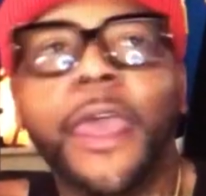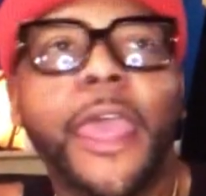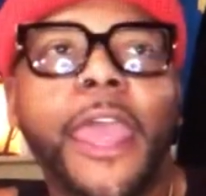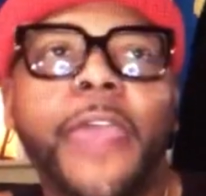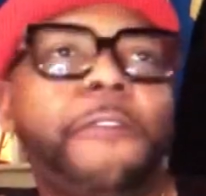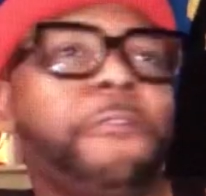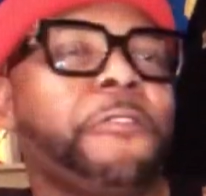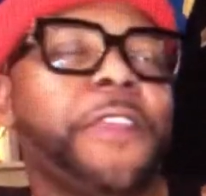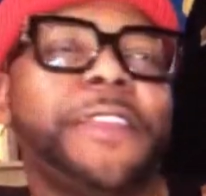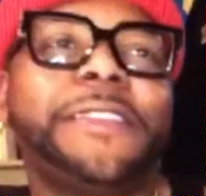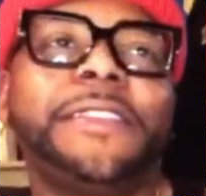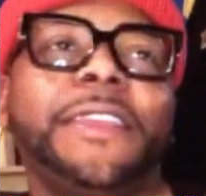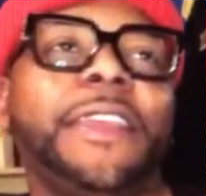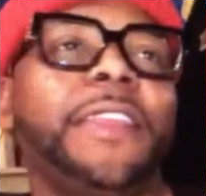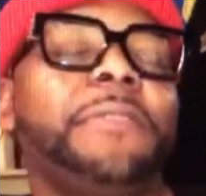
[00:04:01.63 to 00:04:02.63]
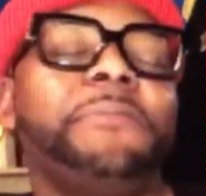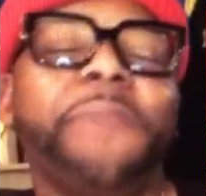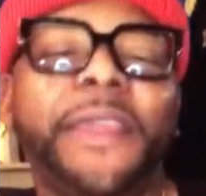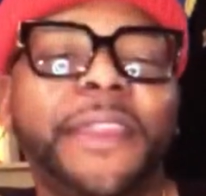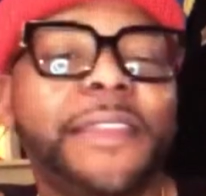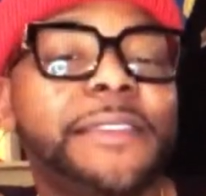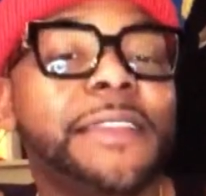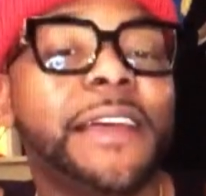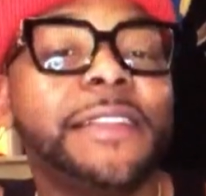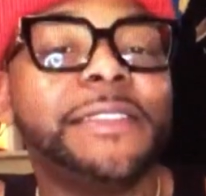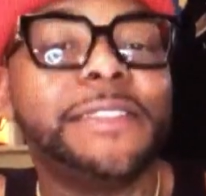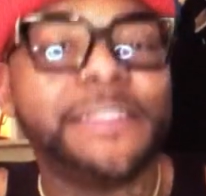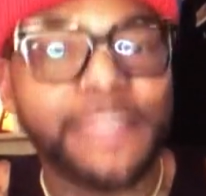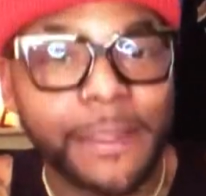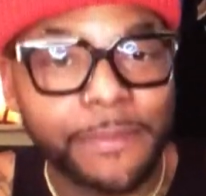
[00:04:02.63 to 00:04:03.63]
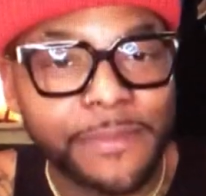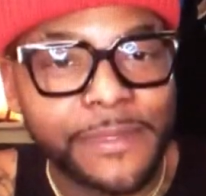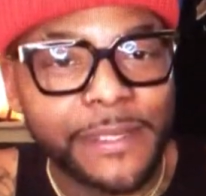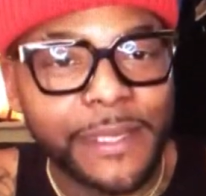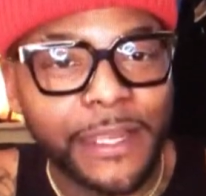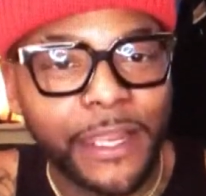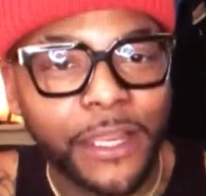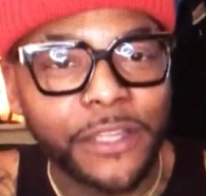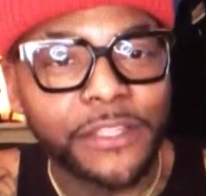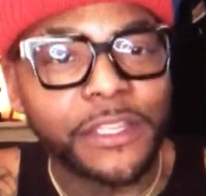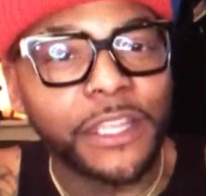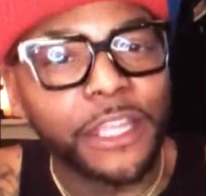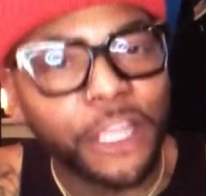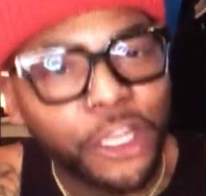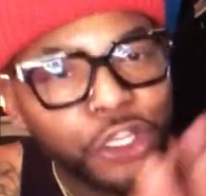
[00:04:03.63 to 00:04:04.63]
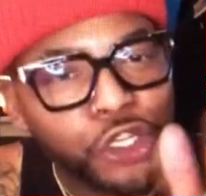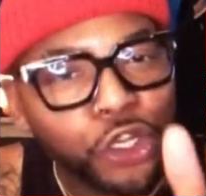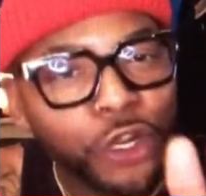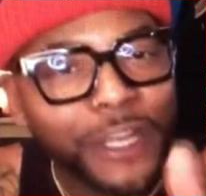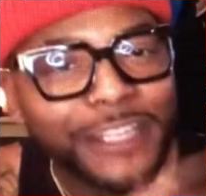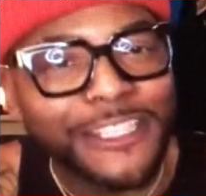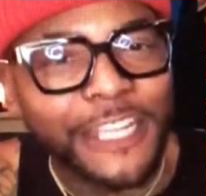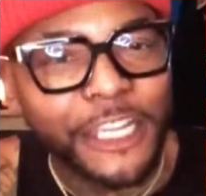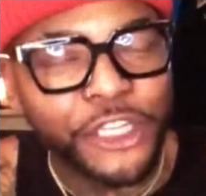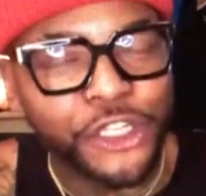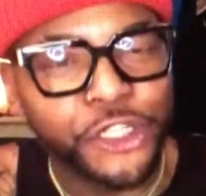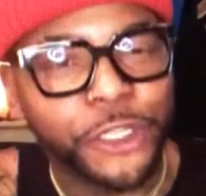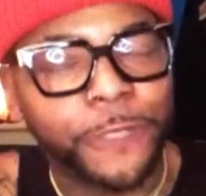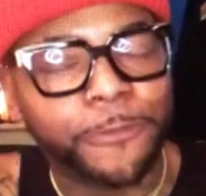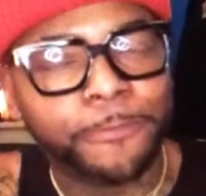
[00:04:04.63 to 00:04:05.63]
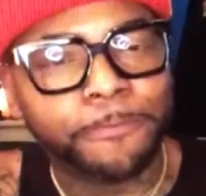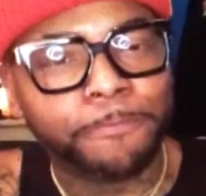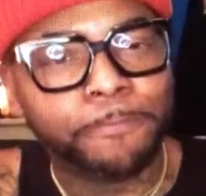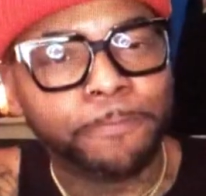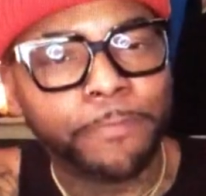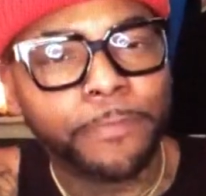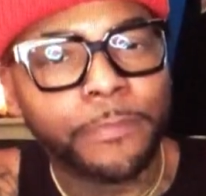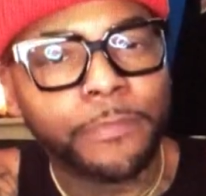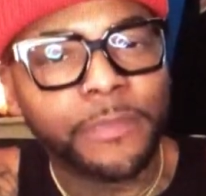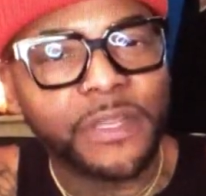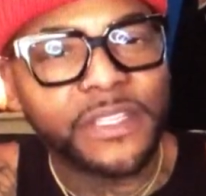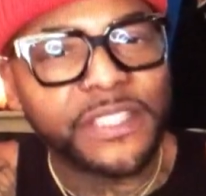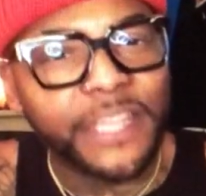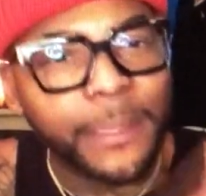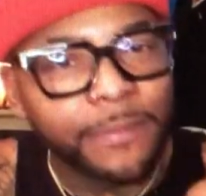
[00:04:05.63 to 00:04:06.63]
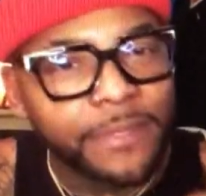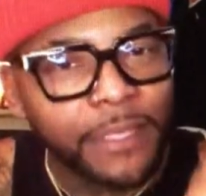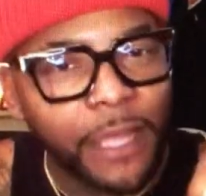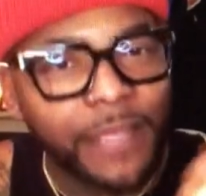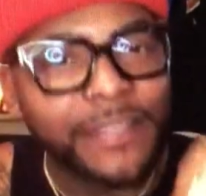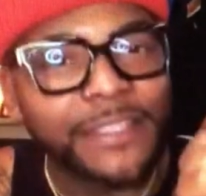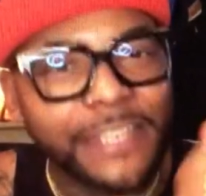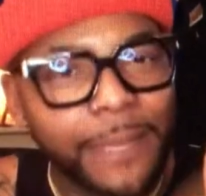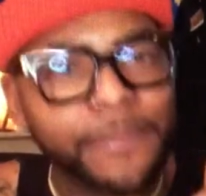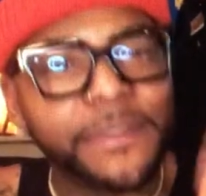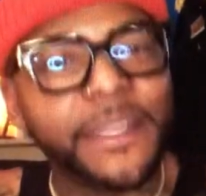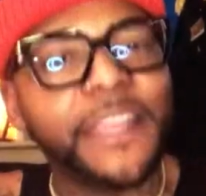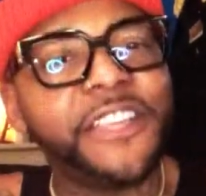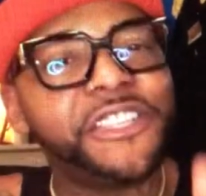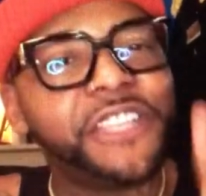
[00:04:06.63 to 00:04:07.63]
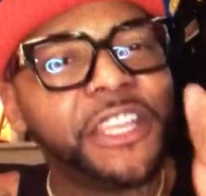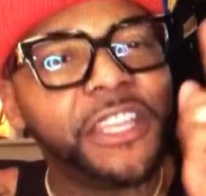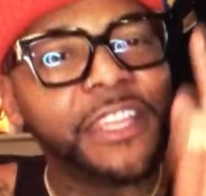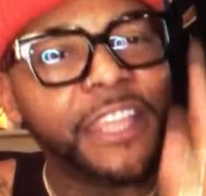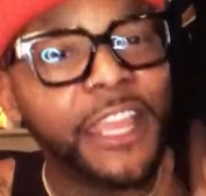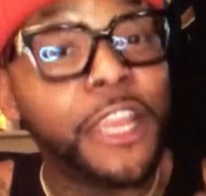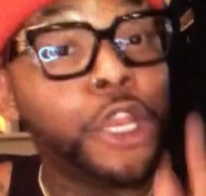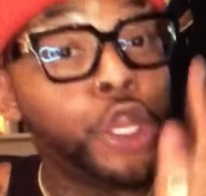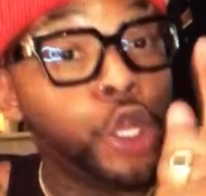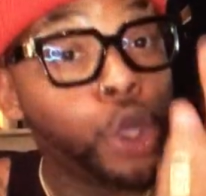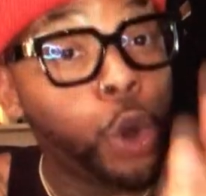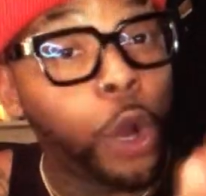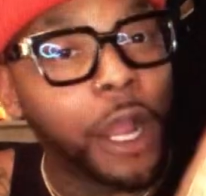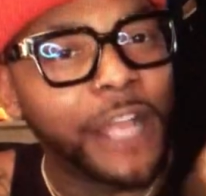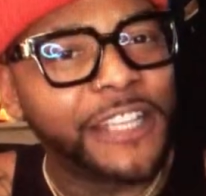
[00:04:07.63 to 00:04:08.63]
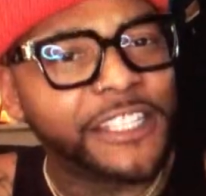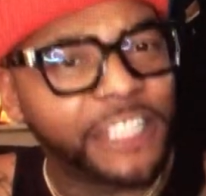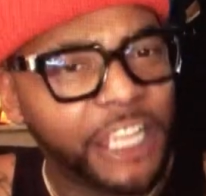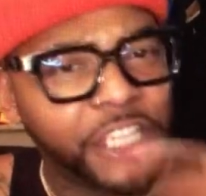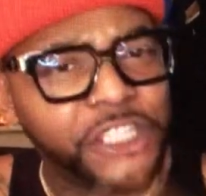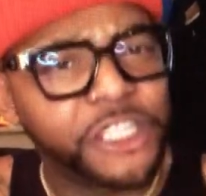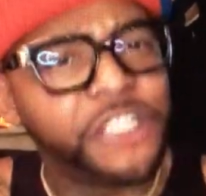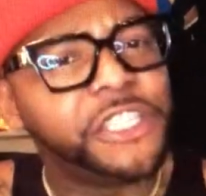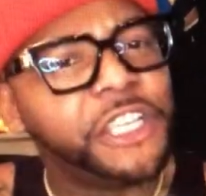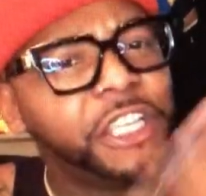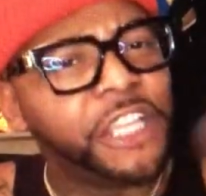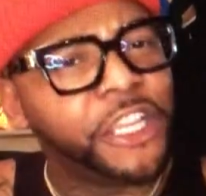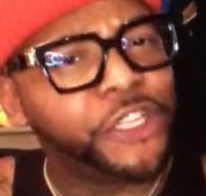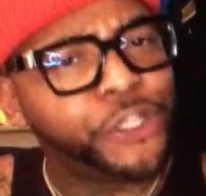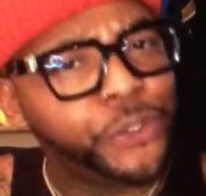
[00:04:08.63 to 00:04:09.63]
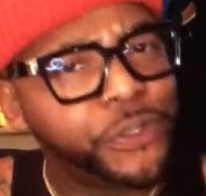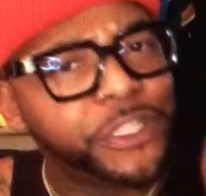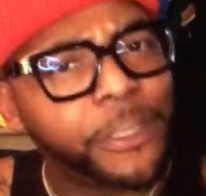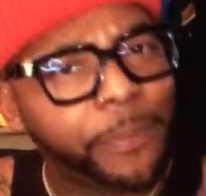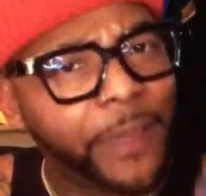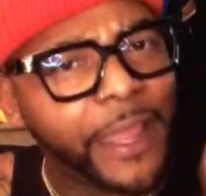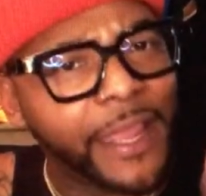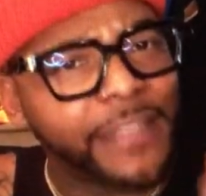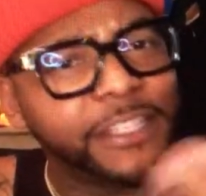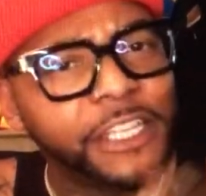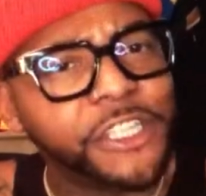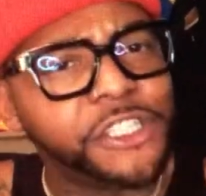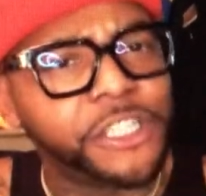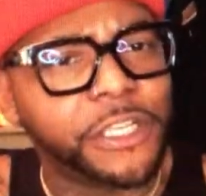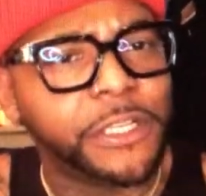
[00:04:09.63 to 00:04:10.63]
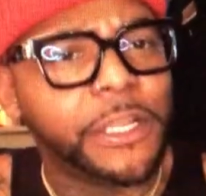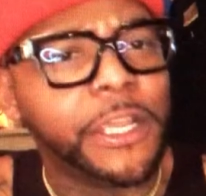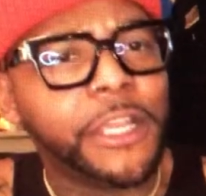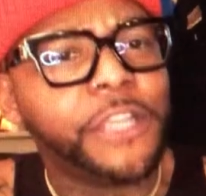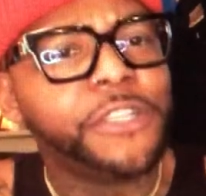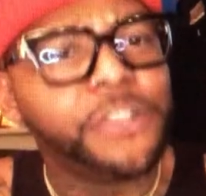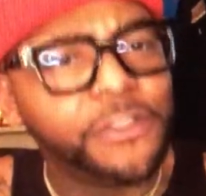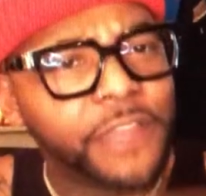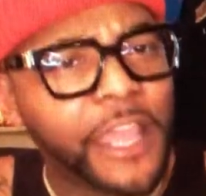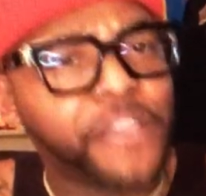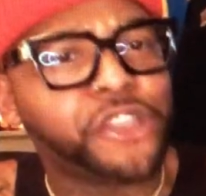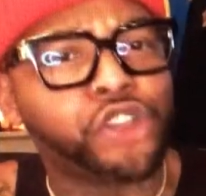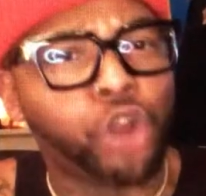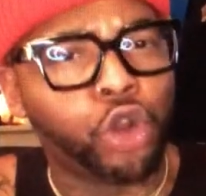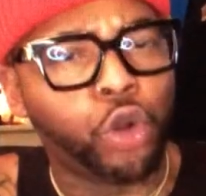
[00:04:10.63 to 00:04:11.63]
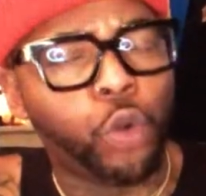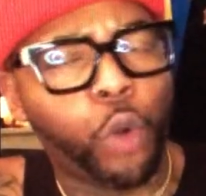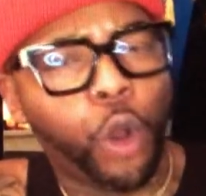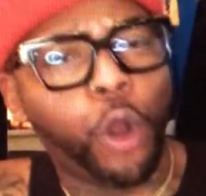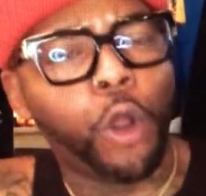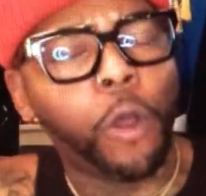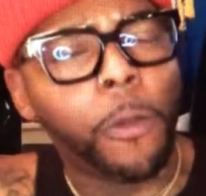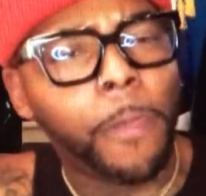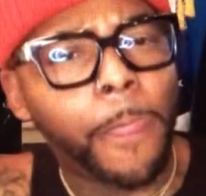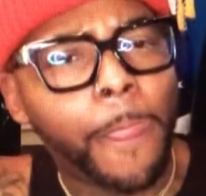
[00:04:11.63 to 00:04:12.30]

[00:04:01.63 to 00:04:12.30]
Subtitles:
every 10 minutes attempting to get your attention. Attempting to get your attention, to get you to pay attention to the external world,